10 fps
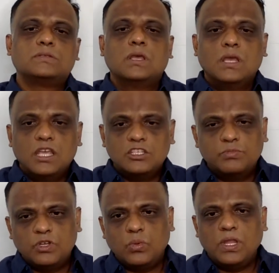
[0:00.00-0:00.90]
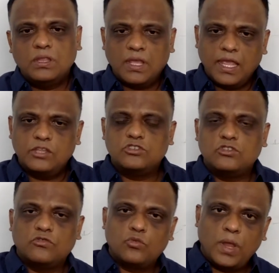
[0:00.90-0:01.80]
is between the ages of
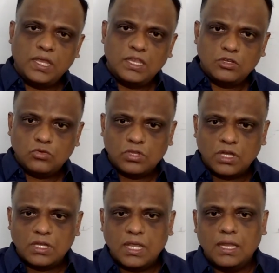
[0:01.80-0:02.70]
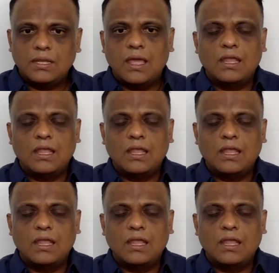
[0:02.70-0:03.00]
20 to 38 and are